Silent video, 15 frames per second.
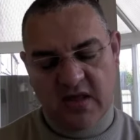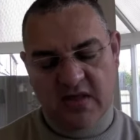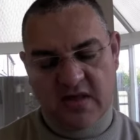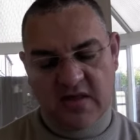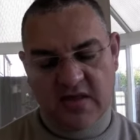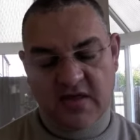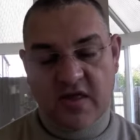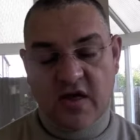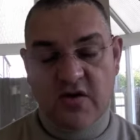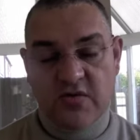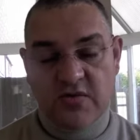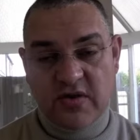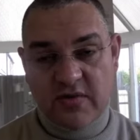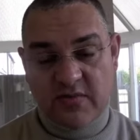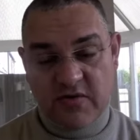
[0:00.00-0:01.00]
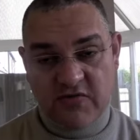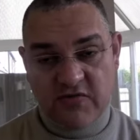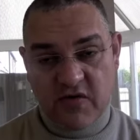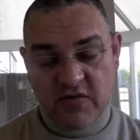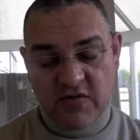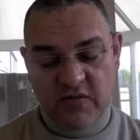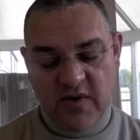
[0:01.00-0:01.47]
The stone that was
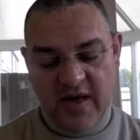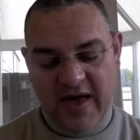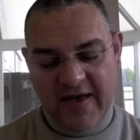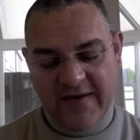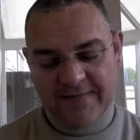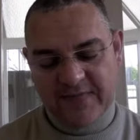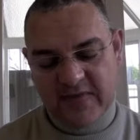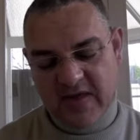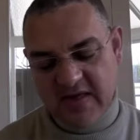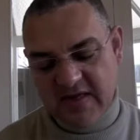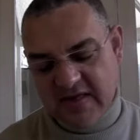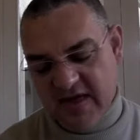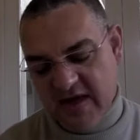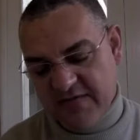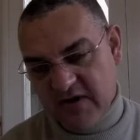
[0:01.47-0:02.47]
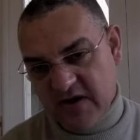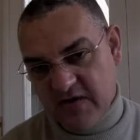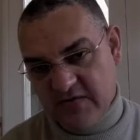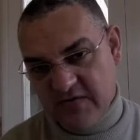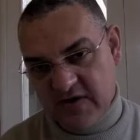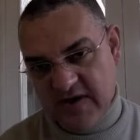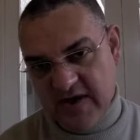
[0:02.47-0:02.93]
rolled away is covered
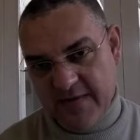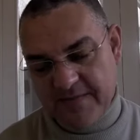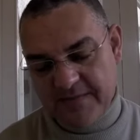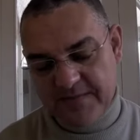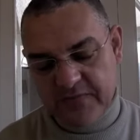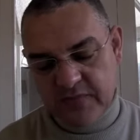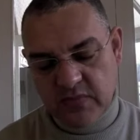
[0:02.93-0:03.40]
over again.